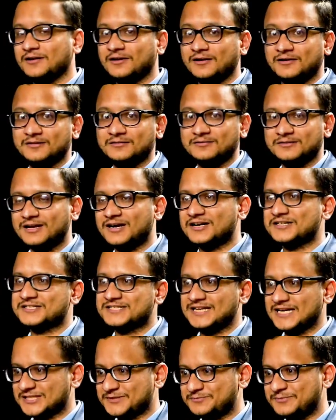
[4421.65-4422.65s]
a large
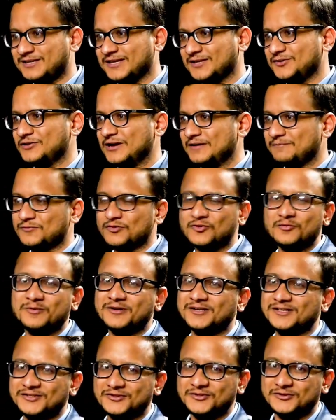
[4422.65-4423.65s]
tax bill and you have no
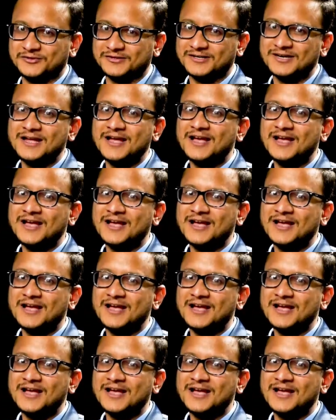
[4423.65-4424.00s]
money in your